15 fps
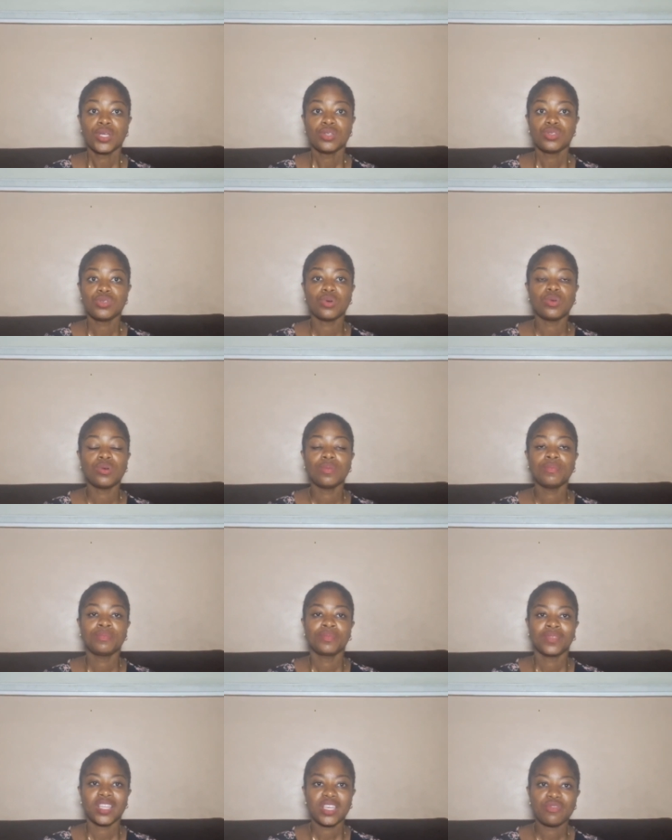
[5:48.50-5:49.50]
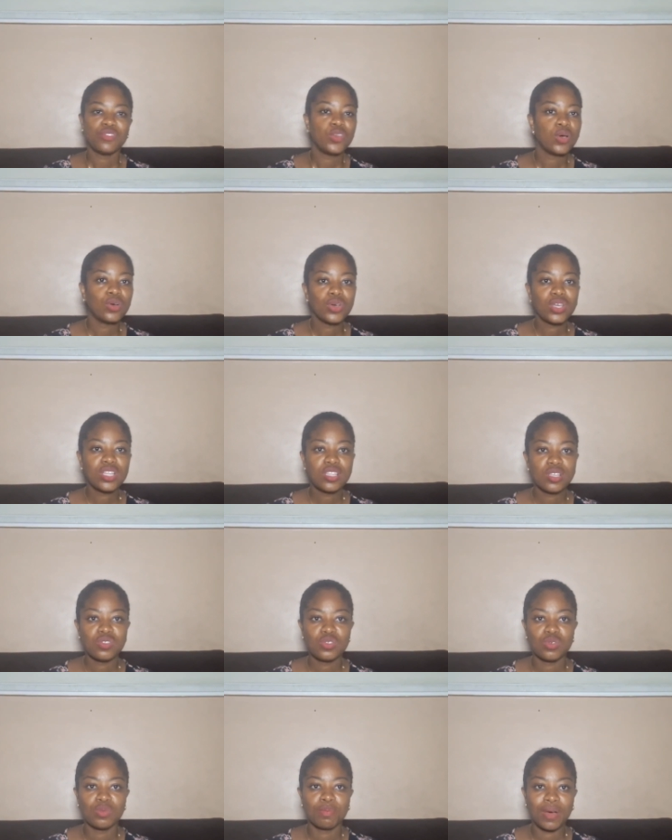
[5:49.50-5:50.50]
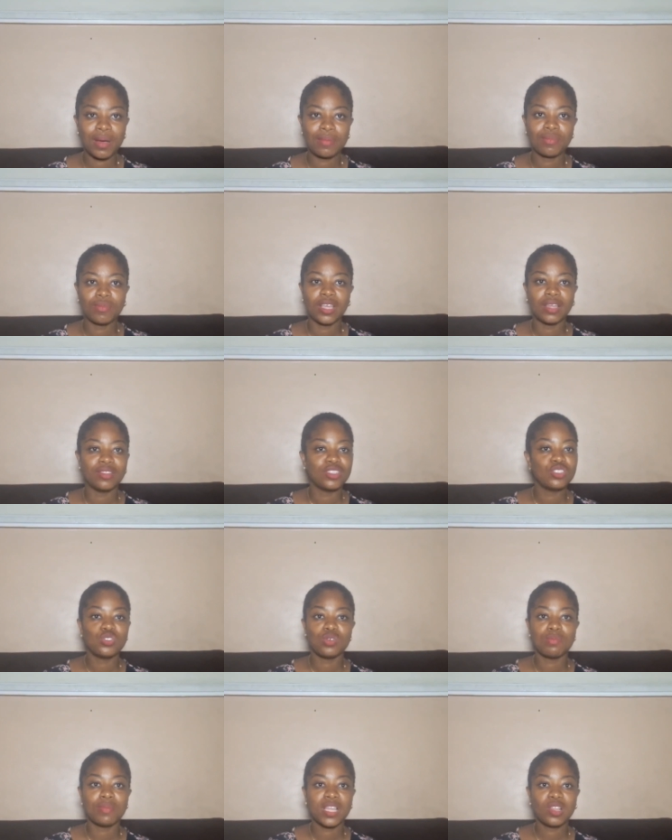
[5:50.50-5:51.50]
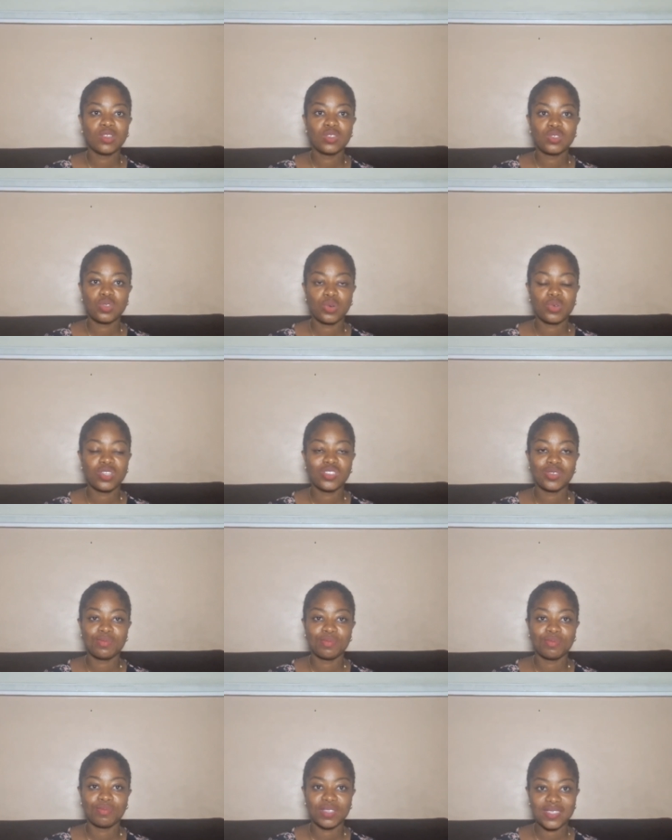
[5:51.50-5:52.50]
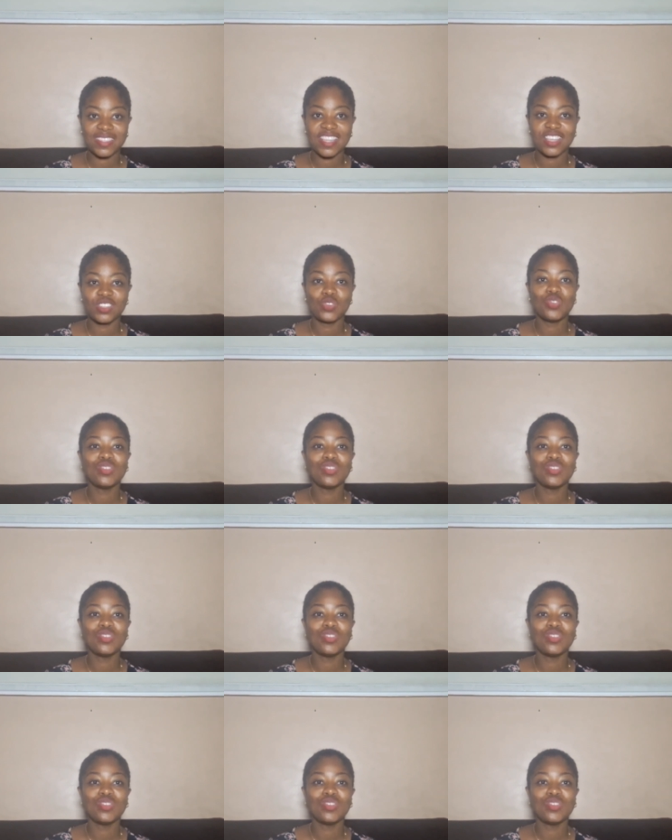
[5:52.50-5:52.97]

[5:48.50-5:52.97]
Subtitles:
So if you're going into melon storage business,